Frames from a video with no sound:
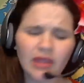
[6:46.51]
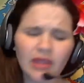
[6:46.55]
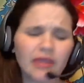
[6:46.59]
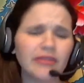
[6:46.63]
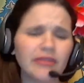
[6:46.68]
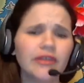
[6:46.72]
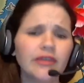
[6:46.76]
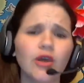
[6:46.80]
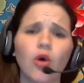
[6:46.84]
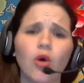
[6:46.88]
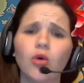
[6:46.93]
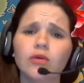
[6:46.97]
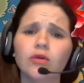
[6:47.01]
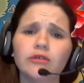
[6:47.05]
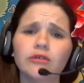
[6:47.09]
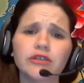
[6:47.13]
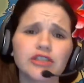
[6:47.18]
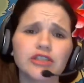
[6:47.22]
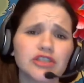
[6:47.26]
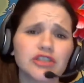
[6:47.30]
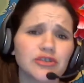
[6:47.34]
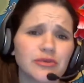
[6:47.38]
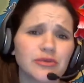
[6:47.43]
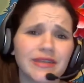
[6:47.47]
The older
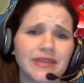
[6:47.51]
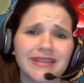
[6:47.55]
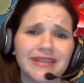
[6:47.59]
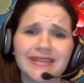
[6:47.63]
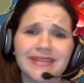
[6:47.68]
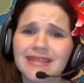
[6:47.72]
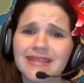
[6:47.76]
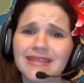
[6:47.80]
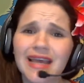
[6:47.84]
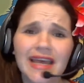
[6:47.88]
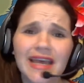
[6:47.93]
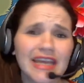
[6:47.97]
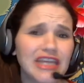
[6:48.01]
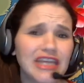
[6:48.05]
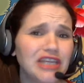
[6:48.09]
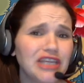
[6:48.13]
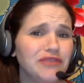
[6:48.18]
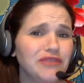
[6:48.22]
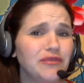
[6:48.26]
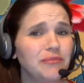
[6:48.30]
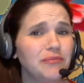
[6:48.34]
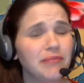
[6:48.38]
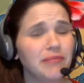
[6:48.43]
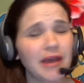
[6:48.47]
students,
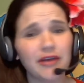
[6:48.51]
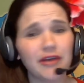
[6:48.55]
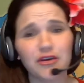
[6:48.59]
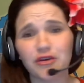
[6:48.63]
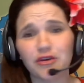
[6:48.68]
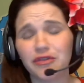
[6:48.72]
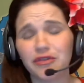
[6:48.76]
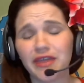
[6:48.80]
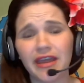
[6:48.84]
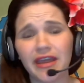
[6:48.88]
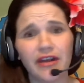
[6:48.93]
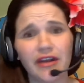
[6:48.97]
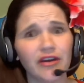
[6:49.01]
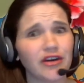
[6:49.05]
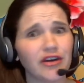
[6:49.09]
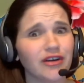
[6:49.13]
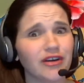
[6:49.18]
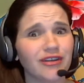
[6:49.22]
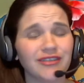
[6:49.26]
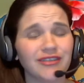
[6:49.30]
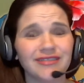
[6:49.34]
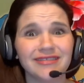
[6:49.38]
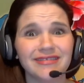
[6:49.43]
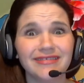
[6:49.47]
even better,
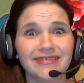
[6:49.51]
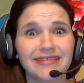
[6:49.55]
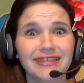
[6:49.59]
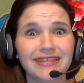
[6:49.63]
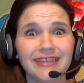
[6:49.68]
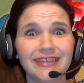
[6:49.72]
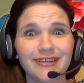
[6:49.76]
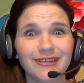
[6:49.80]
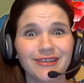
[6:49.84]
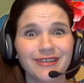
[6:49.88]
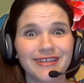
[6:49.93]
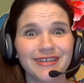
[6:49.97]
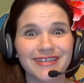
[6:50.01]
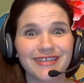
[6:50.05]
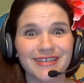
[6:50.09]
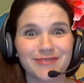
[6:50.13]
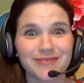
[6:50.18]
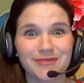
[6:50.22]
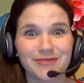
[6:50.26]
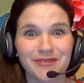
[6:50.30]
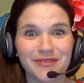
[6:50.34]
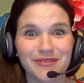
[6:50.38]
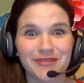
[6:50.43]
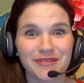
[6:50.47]

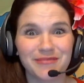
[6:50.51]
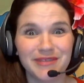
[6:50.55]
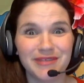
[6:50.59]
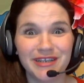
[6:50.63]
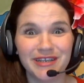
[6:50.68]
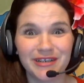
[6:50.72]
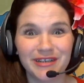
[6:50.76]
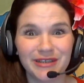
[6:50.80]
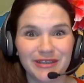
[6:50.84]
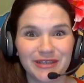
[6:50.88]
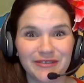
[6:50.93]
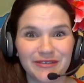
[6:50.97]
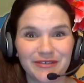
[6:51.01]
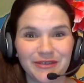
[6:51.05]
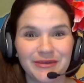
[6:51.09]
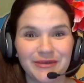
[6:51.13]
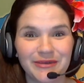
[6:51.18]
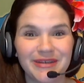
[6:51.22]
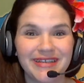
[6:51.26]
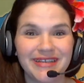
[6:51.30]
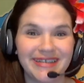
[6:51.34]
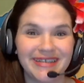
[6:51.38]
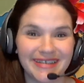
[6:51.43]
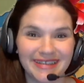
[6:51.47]
some of them nearly
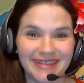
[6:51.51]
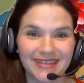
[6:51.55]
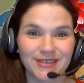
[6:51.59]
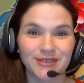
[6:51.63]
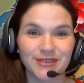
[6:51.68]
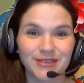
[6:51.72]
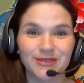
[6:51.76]
fluent in English.